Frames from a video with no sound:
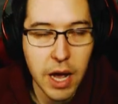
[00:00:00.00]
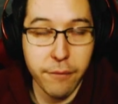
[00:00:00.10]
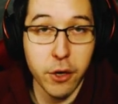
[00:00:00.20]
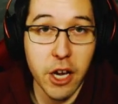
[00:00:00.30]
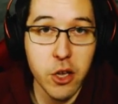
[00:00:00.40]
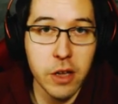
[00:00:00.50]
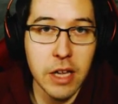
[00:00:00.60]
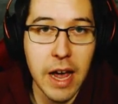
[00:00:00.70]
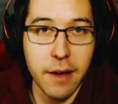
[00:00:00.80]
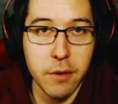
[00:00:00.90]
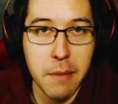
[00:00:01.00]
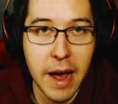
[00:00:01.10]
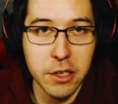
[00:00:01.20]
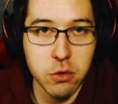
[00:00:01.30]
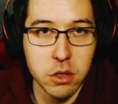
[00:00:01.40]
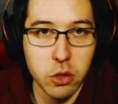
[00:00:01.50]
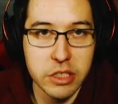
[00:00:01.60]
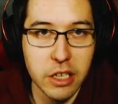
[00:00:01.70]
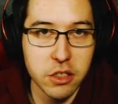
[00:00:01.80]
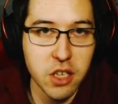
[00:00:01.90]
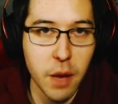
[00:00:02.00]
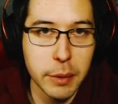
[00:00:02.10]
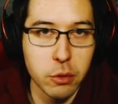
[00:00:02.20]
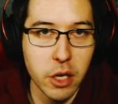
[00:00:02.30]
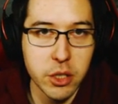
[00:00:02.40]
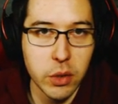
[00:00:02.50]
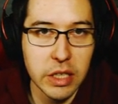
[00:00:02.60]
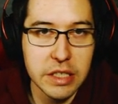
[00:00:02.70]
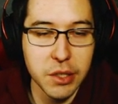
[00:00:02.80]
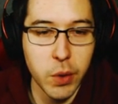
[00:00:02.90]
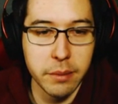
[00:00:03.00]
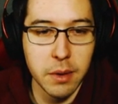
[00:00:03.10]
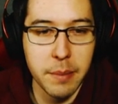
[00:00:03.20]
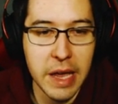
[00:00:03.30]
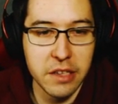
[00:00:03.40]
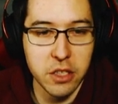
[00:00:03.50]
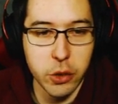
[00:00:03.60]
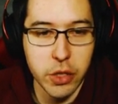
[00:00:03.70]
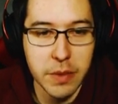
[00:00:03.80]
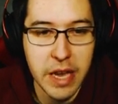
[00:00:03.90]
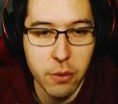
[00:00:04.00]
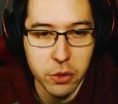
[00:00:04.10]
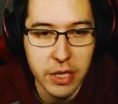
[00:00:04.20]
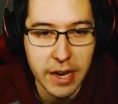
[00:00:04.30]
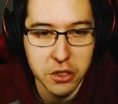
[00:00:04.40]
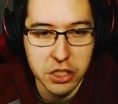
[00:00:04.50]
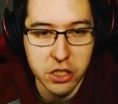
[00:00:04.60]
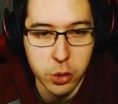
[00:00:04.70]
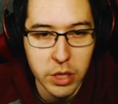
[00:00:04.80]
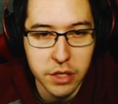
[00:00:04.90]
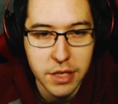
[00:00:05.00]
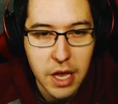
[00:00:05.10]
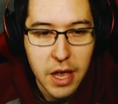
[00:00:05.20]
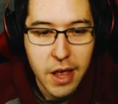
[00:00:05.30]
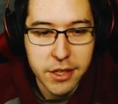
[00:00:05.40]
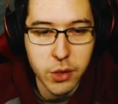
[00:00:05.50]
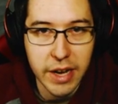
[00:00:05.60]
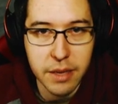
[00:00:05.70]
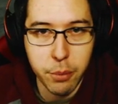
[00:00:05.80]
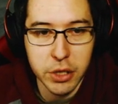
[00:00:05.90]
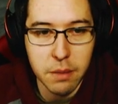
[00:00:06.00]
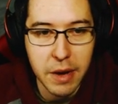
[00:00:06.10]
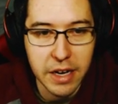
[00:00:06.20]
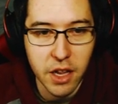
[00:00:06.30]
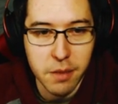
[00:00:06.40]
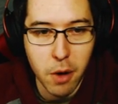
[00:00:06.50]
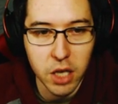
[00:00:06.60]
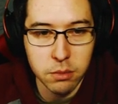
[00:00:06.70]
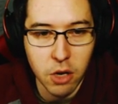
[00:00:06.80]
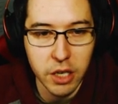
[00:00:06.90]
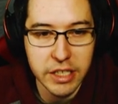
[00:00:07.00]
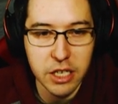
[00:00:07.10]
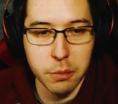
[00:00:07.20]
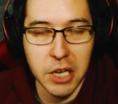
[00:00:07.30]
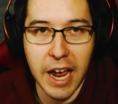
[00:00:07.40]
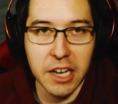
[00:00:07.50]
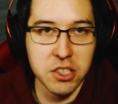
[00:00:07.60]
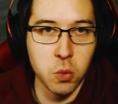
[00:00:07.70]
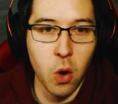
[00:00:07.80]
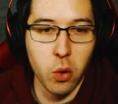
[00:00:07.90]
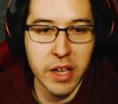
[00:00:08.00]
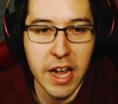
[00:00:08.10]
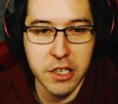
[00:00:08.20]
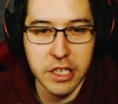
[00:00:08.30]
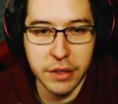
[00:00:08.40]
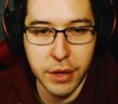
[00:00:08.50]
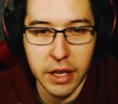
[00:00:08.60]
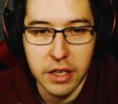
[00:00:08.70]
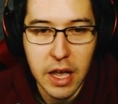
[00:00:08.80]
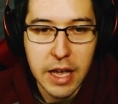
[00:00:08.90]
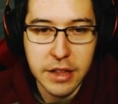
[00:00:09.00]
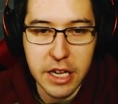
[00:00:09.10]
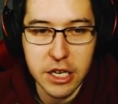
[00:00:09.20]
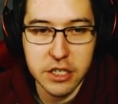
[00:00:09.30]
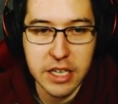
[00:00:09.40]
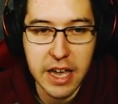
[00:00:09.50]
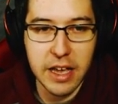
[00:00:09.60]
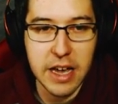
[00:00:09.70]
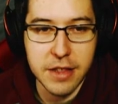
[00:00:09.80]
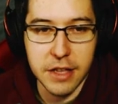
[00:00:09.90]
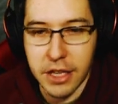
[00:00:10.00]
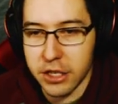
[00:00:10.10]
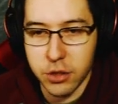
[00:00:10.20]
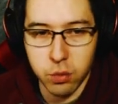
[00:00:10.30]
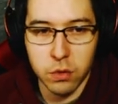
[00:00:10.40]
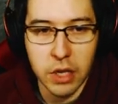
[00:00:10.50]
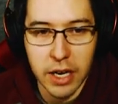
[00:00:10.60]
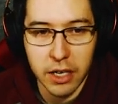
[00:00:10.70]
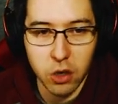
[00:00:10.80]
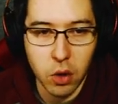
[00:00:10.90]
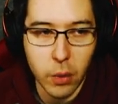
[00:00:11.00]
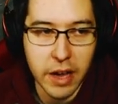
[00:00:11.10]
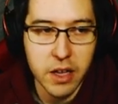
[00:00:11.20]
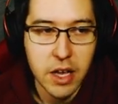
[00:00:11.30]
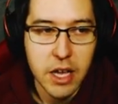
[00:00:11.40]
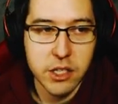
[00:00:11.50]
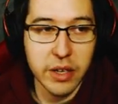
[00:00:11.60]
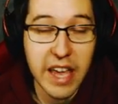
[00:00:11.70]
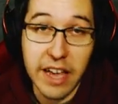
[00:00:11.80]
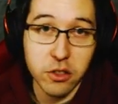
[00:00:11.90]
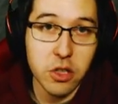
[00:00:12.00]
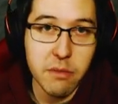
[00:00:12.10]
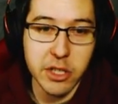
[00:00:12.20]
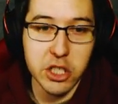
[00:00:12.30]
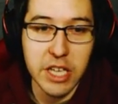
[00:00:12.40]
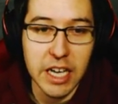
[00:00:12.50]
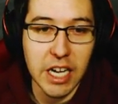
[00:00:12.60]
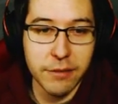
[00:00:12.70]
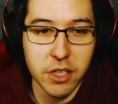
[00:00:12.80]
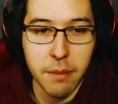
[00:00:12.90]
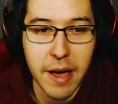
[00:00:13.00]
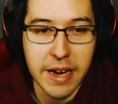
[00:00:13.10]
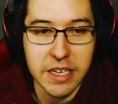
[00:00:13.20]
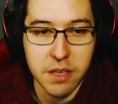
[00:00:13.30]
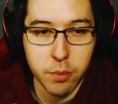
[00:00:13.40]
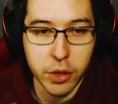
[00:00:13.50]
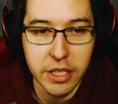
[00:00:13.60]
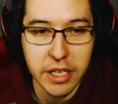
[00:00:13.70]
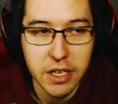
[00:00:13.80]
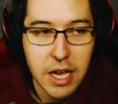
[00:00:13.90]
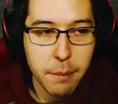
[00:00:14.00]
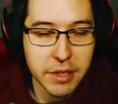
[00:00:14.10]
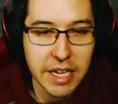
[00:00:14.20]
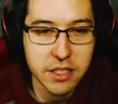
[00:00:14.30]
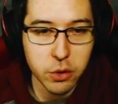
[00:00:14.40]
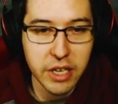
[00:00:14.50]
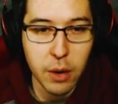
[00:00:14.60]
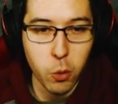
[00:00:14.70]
I forgot you had to have a match rod or a telescopic rod to at least equip the bait to to be able to actually do this. So I can put the bait on the bottom rod here, but I actually won't catch anything they just hit and then they just uh, go away. So I can't do the mission yet. I'll have to come back and complete it, but that's okay.